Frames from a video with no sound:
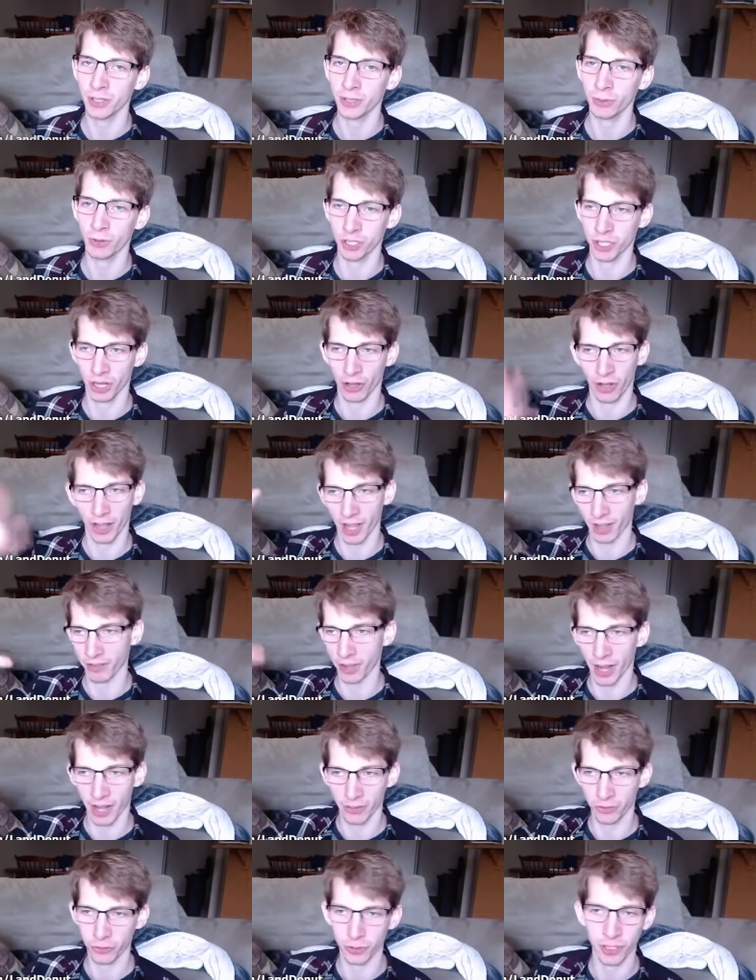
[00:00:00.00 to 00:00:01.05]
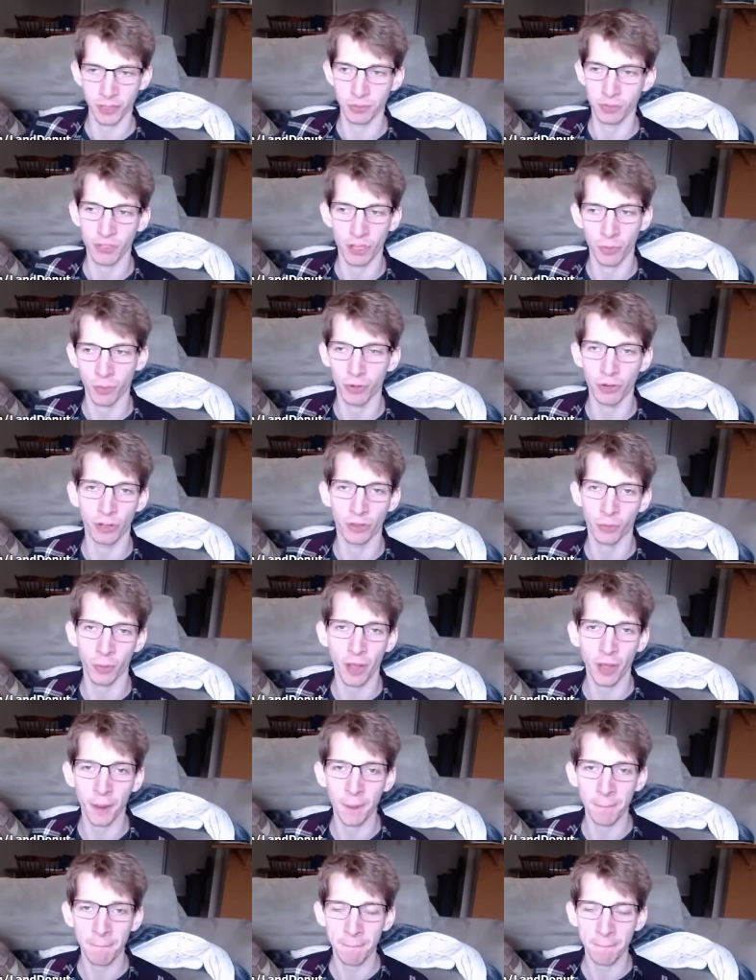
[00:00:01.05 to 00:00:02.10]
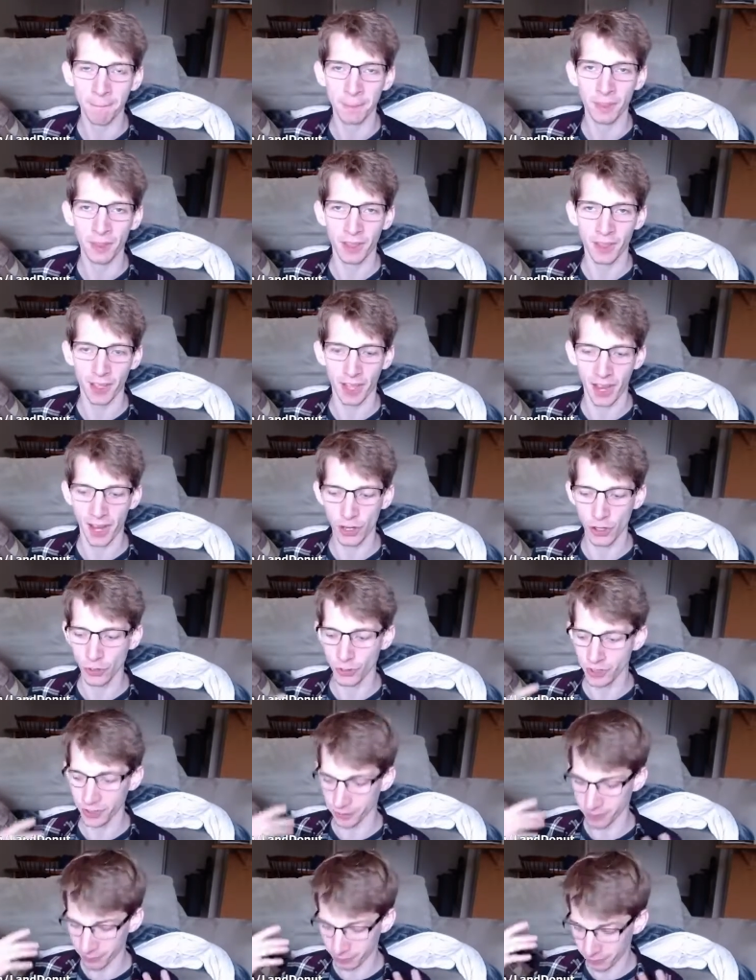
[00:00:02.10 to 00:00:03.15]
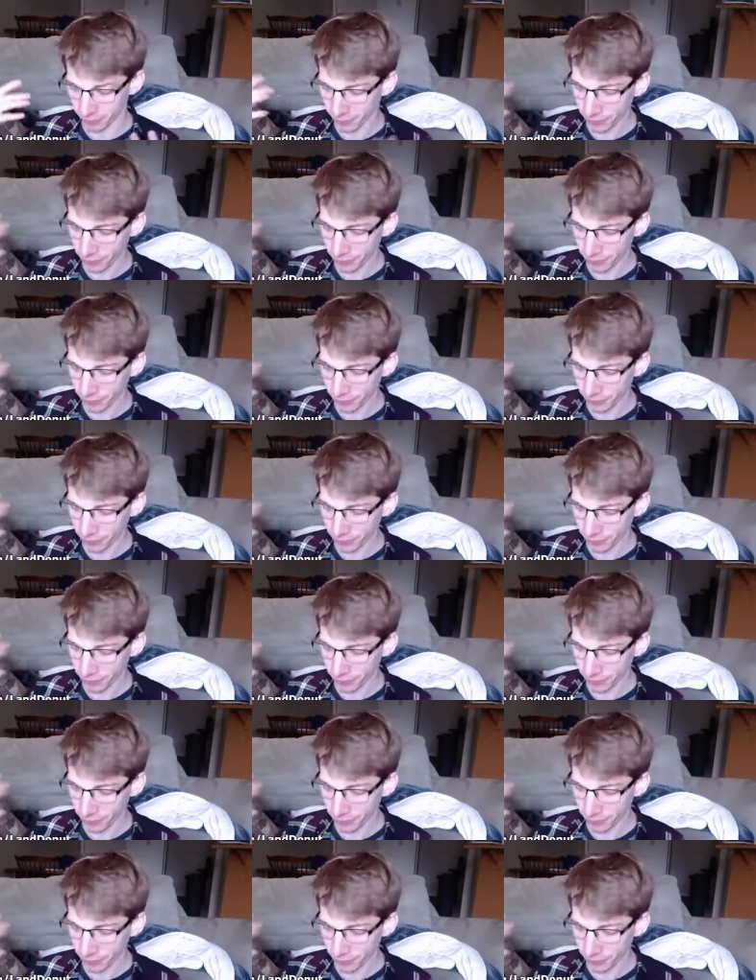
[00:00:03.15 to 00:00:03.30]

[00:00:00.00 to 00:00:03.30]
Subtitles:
which I'll have on screen somewhere as well, and you can